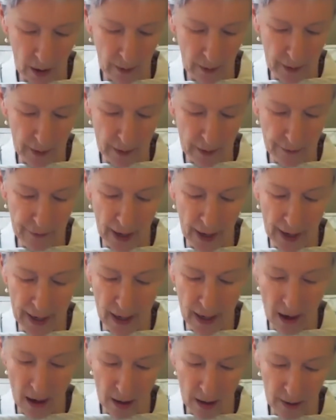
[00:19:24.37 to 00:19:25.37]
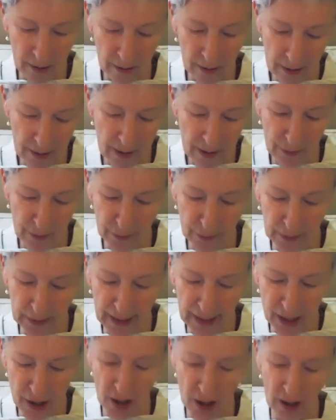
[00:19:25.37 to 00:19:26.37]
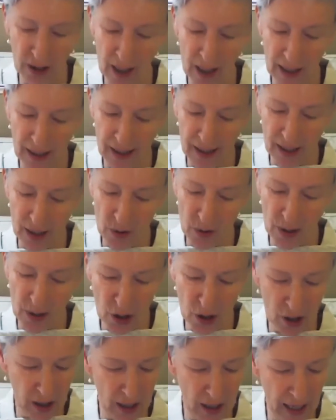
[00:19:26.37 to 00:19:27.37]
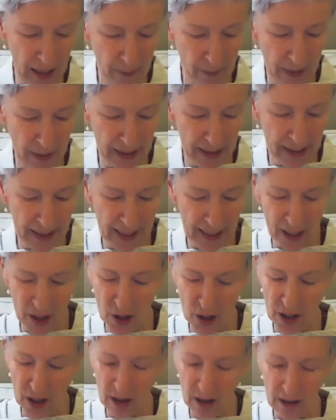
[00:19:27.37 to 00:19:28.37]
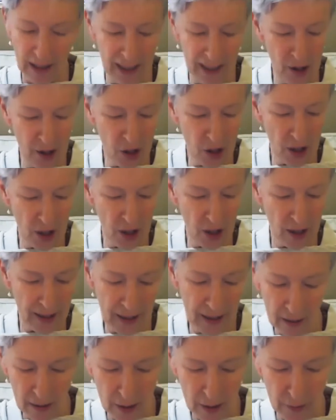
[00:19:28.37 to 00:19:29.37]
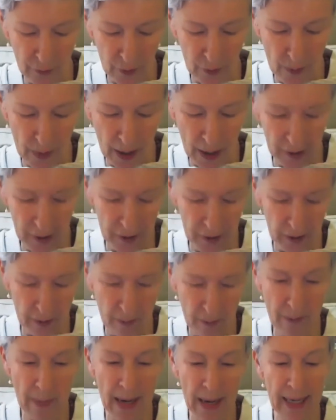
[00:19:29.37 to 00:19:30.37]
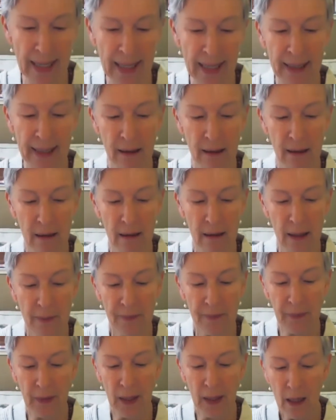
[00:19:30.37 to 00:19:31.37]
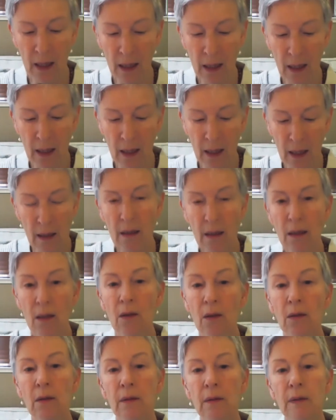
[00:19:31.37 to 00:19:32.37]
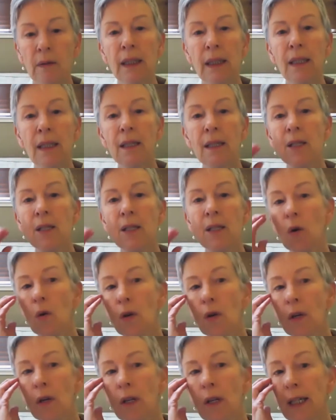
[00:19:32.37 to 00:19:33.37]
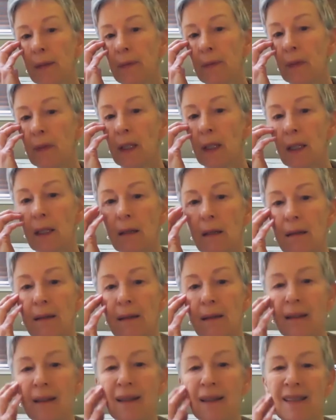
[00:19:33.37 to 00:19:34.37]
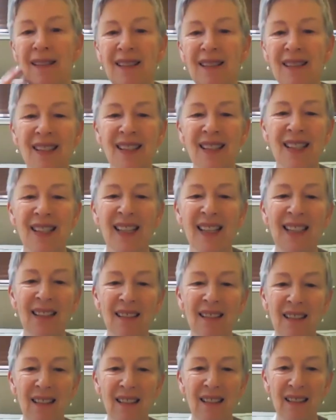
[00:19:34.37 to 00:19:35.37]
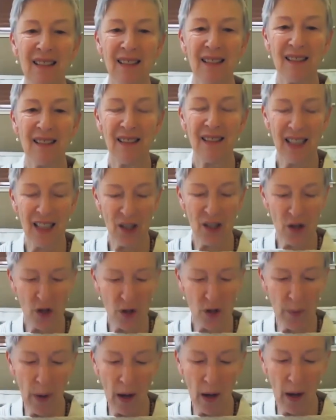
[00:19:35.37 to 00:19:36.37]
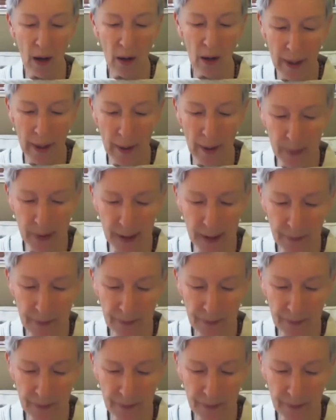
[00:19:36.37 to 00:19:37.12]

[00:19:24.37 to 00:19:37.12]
The Fine Arts of Relation, Concentration, and Meditation, Ancient Skills for Modern Minds. So in this story, the Zen teacher, Paul Reps,